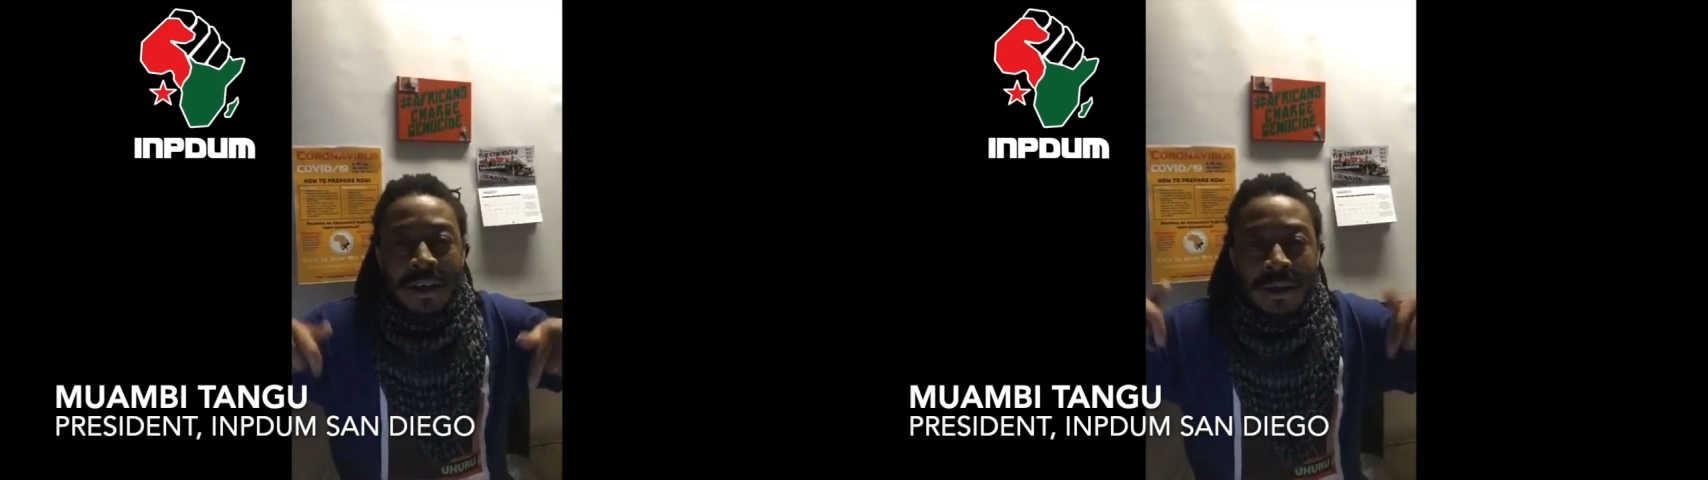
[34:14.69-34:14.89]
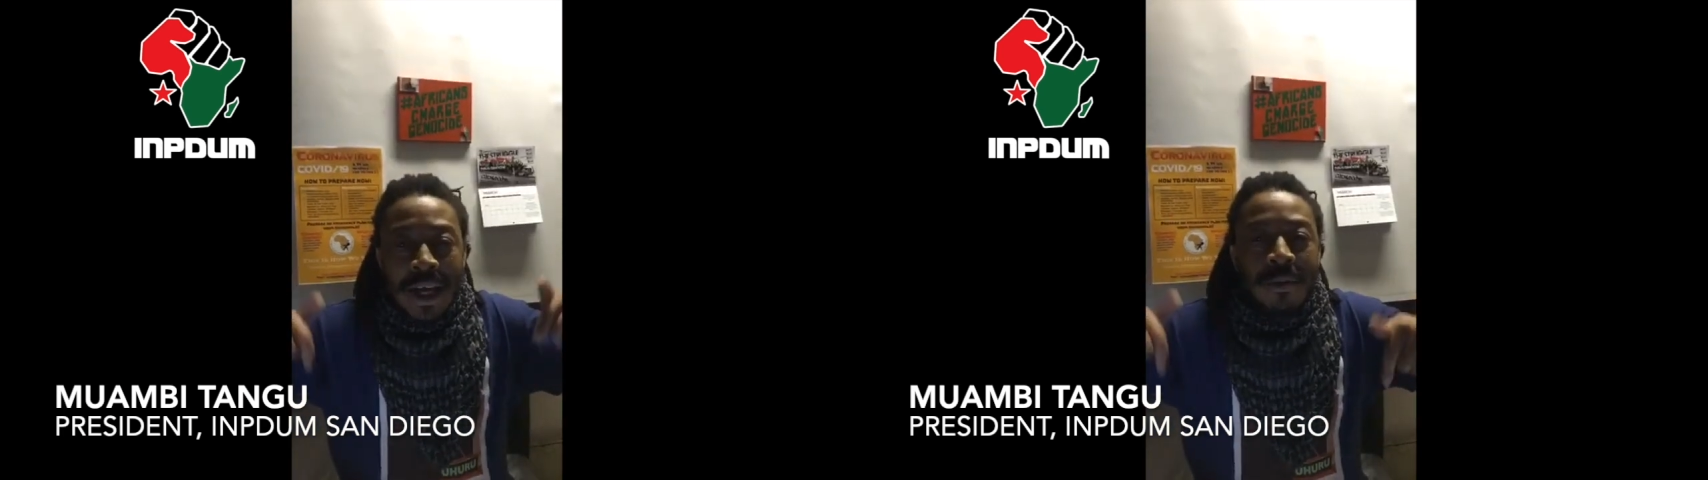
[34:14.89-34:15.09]

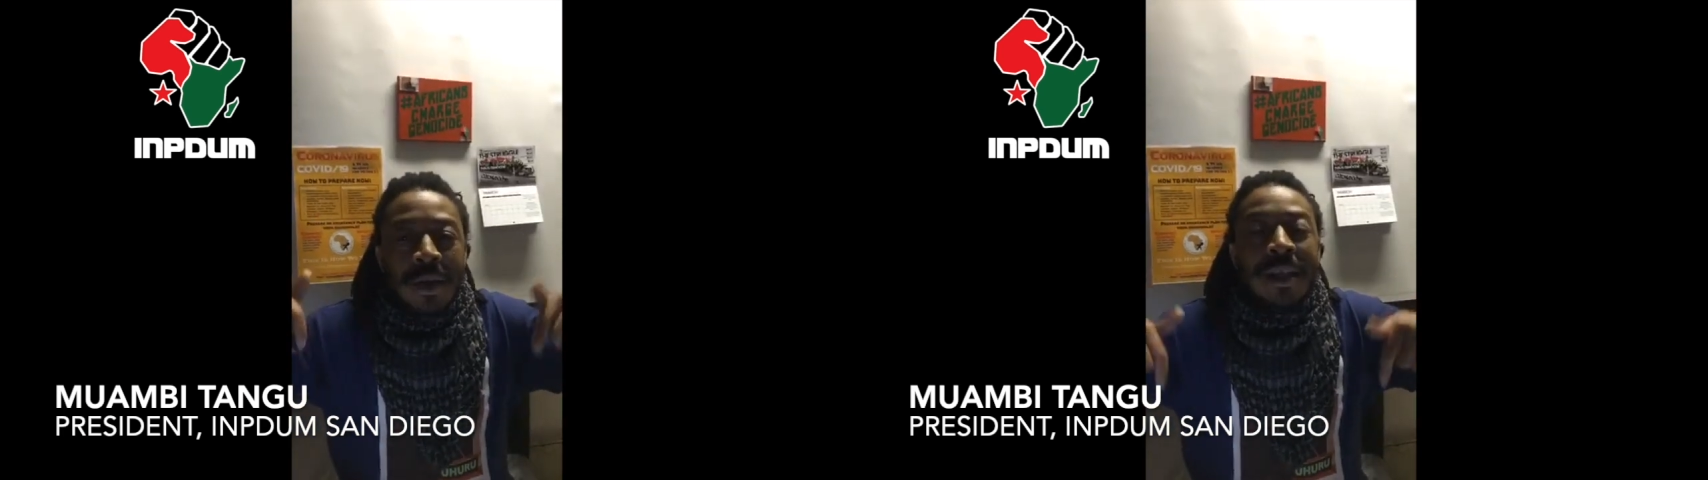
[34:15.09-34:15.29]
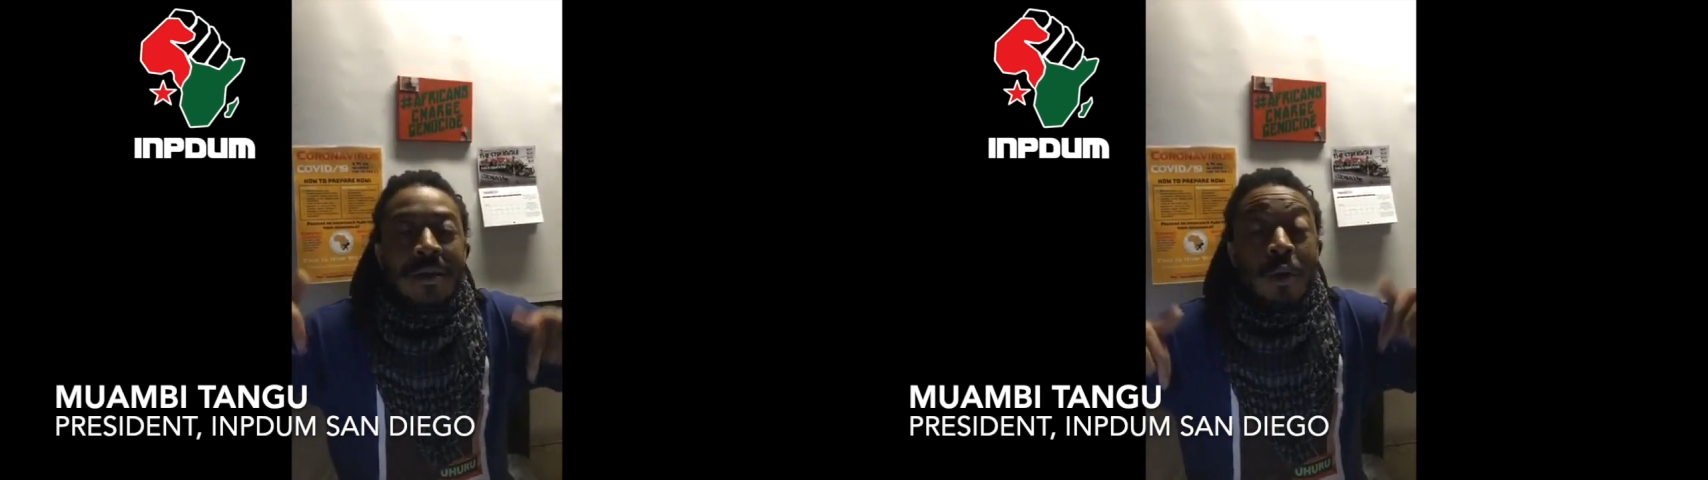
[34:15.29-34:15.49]
Yeah,
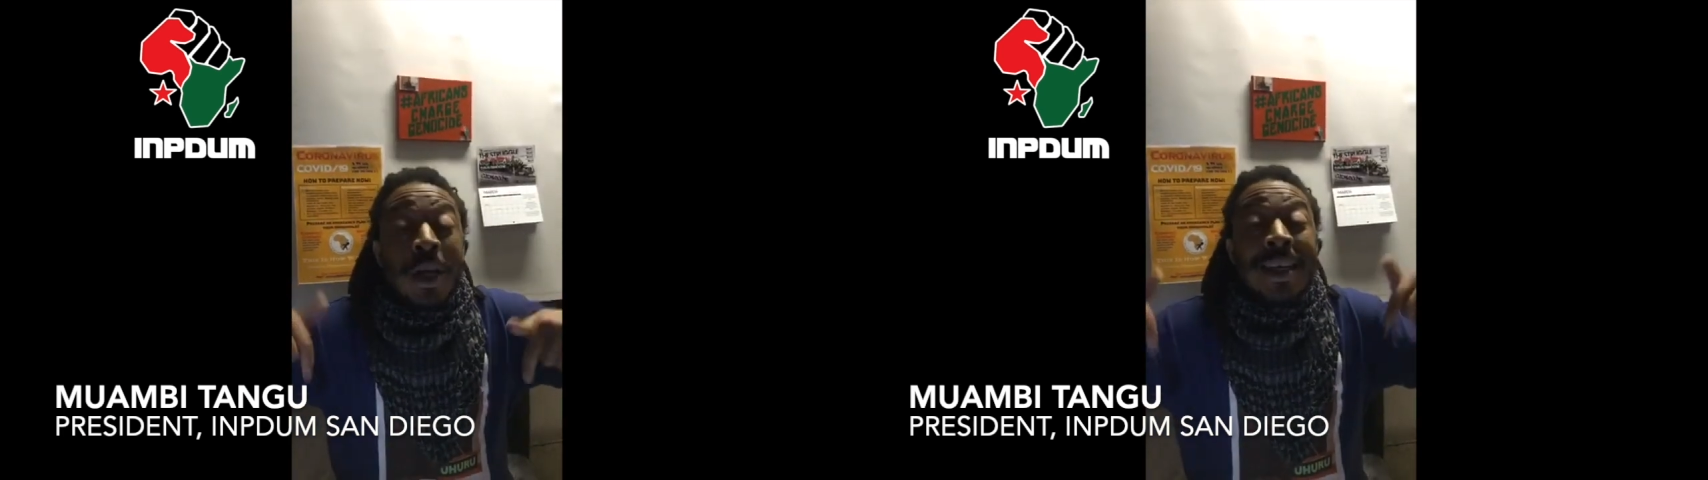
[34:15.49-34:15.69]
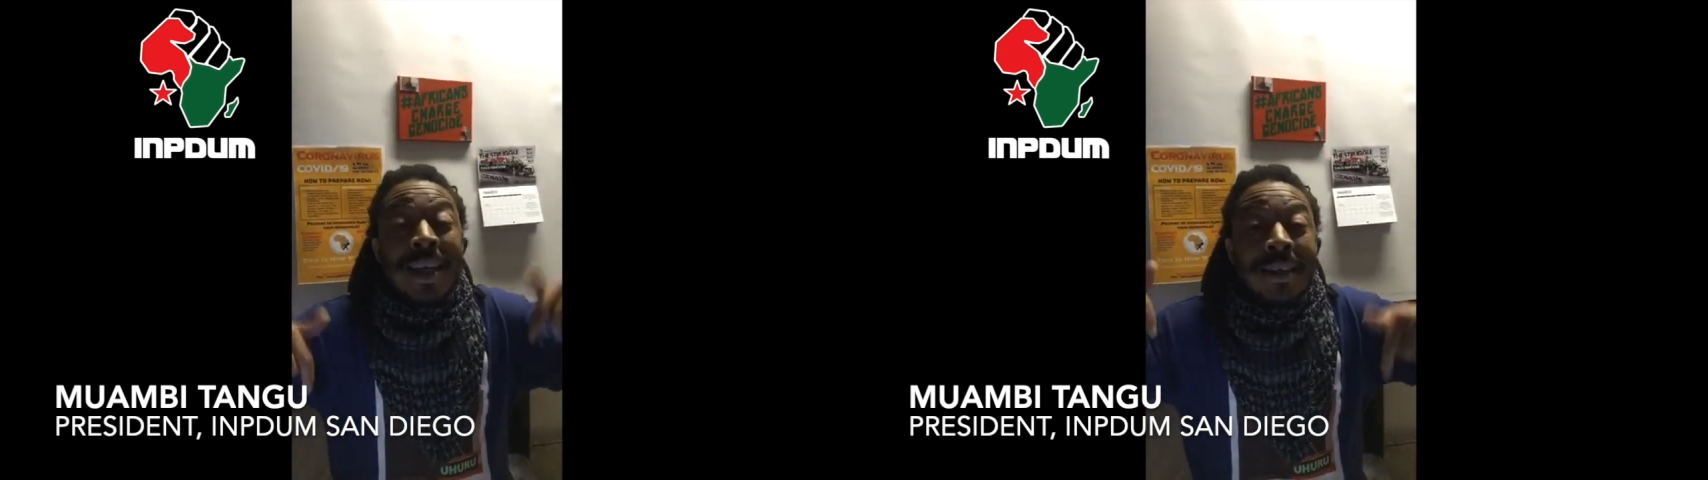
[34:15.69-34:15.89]
we
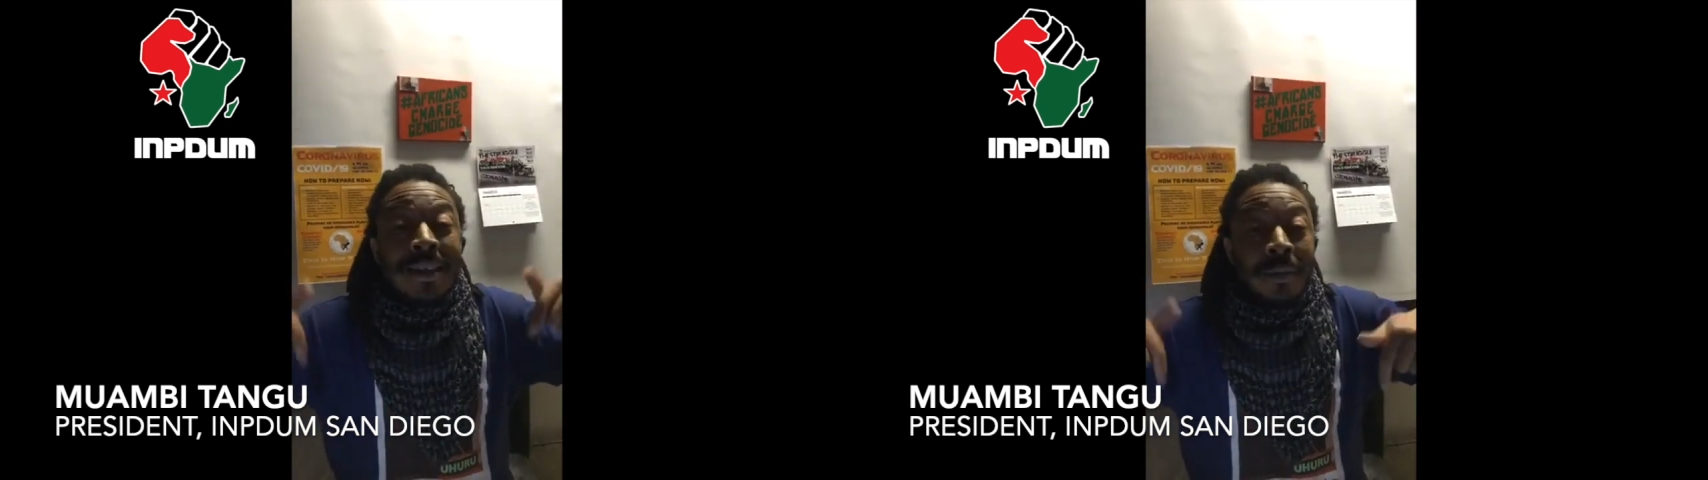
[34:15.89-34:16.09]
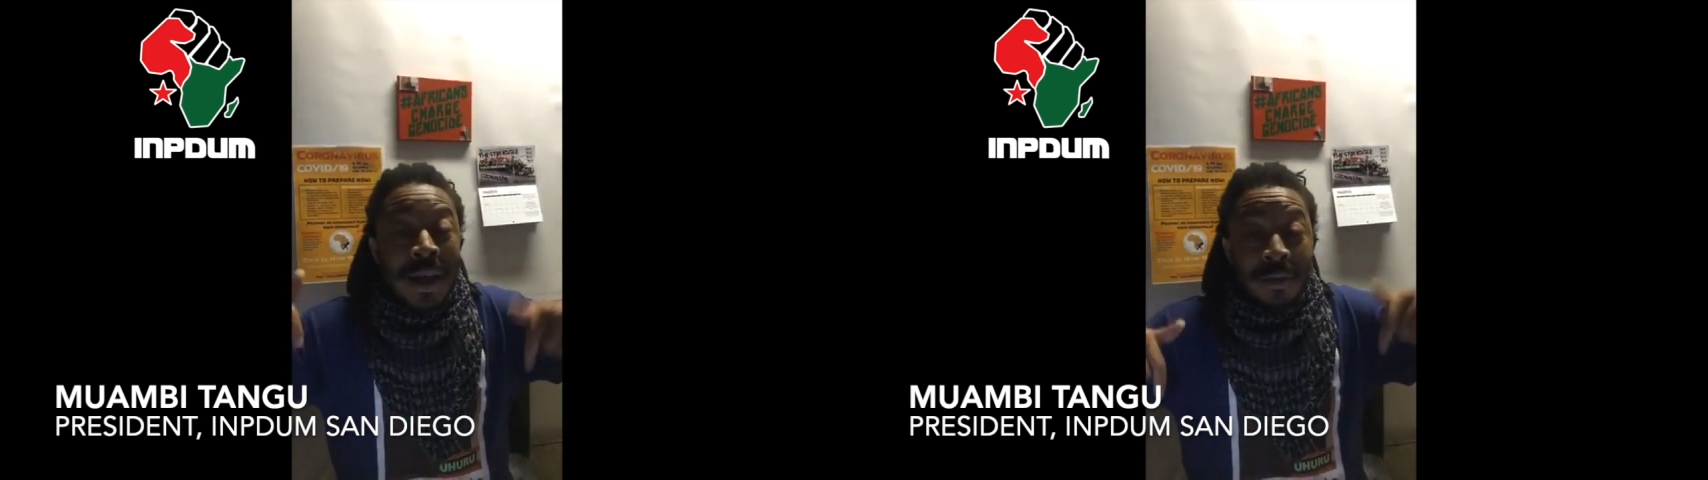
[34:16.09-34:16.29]
need to
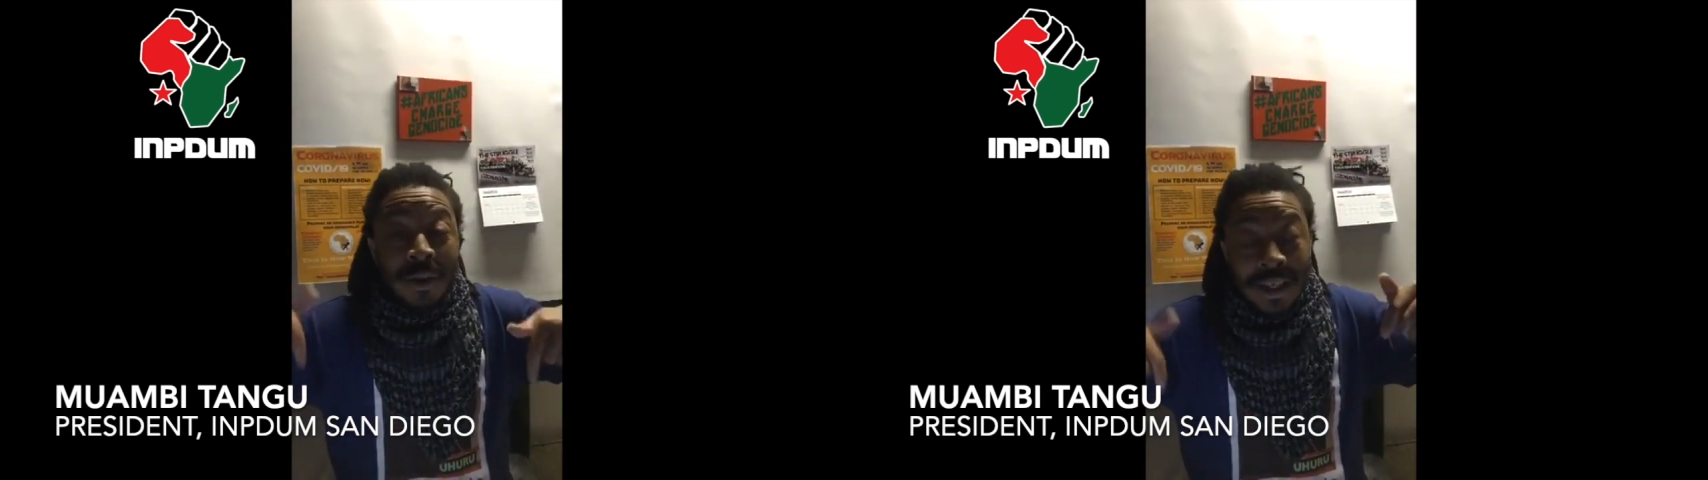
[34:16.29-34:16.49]
mess with